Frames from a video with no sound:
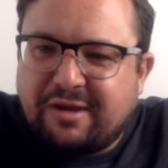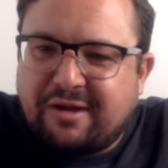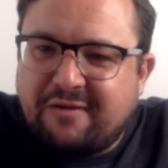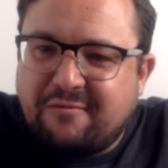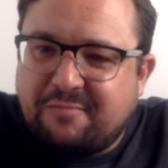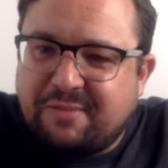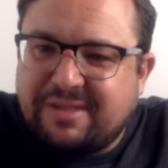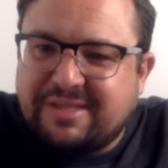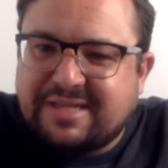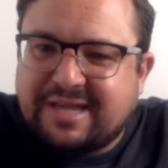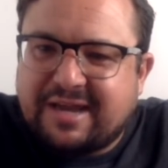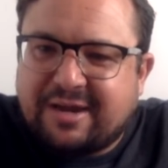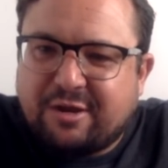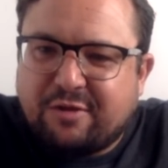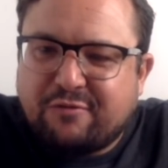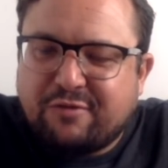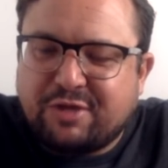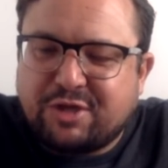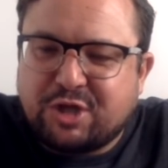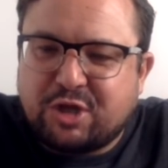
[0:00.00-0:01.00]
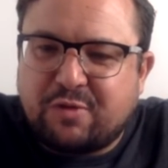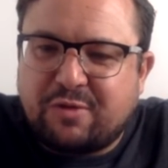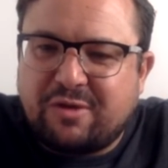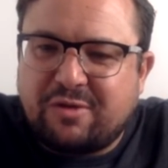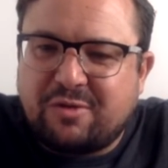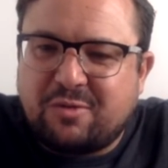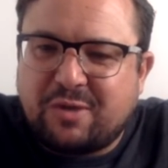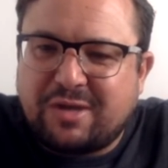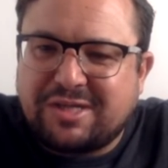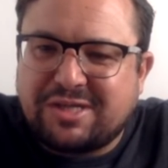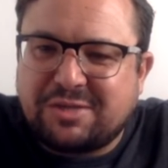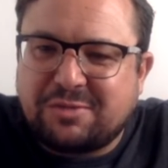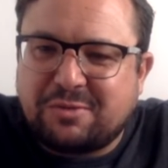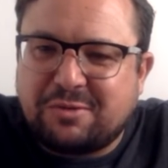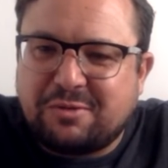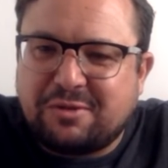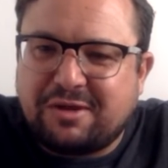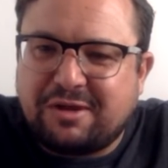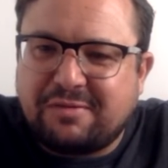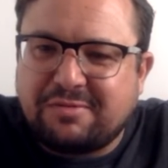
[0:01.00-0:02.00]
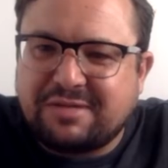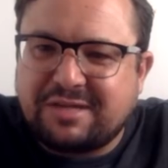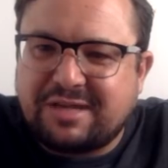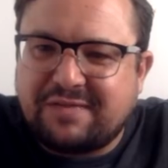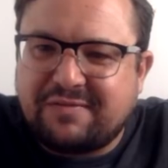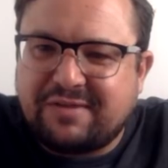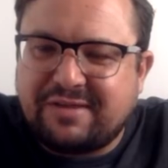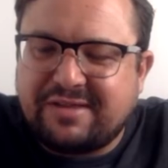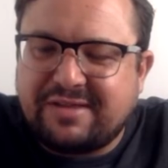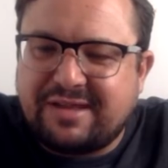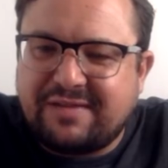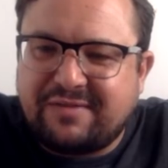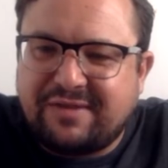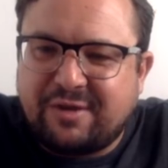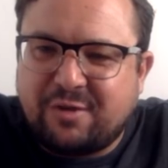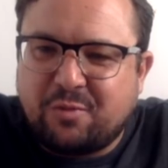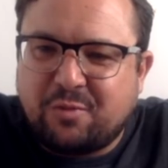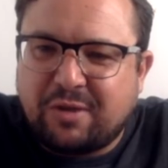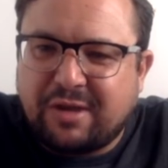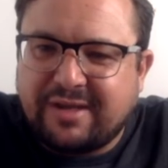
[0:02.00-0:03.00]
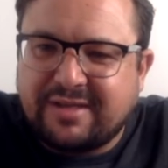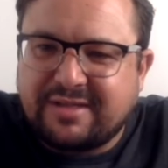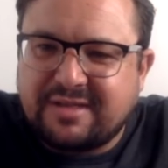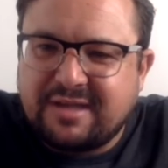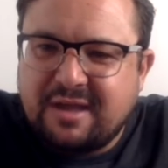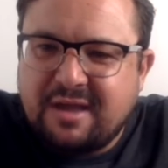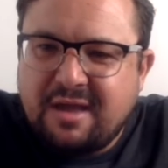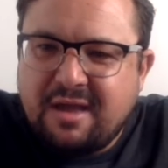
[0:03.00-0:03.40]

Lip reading: I've been to Hanover in Germany on the way to the World Cup. It's a lovely, lovely little place.